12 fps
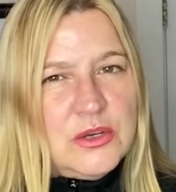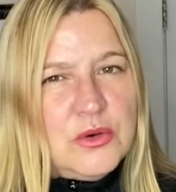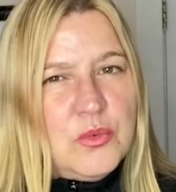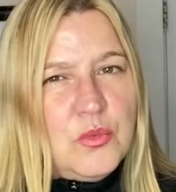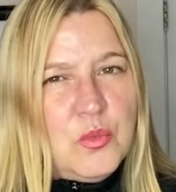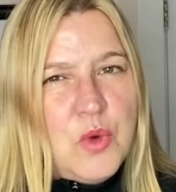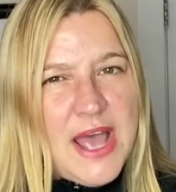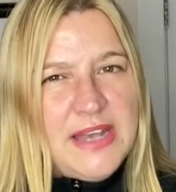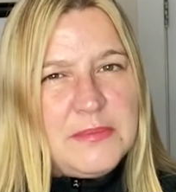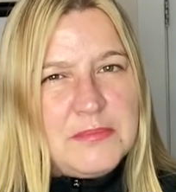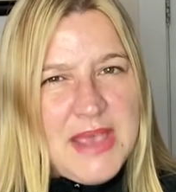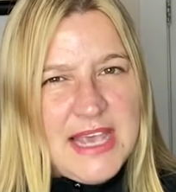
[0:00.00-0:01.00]
What
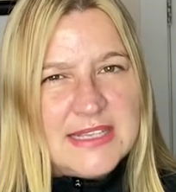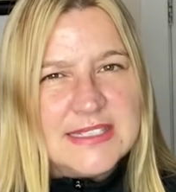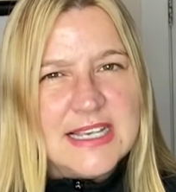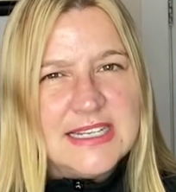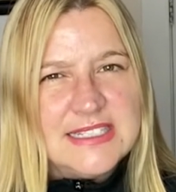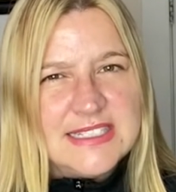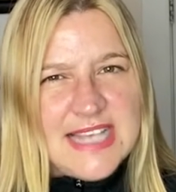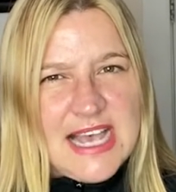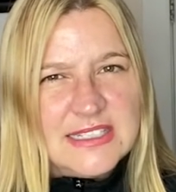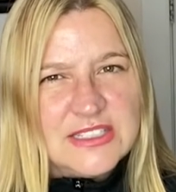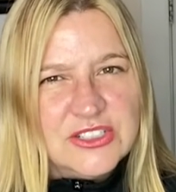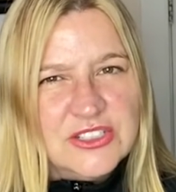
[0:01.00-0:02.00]
makes a
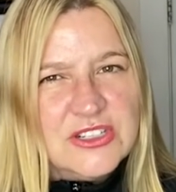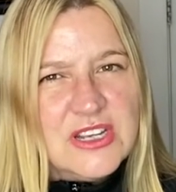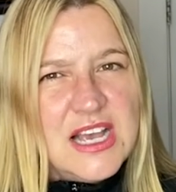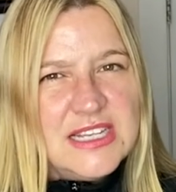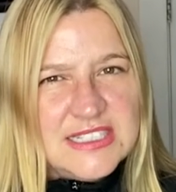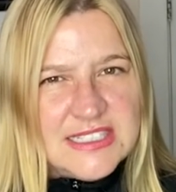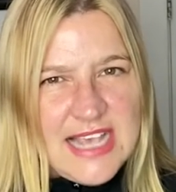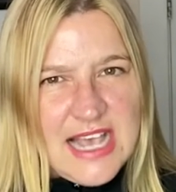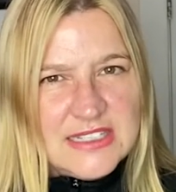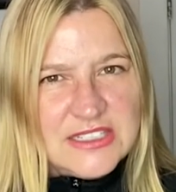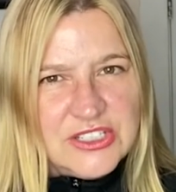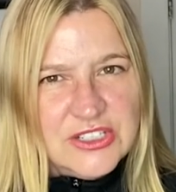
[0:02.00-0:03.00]
disaster a
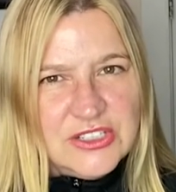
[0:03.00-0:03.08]
disaster?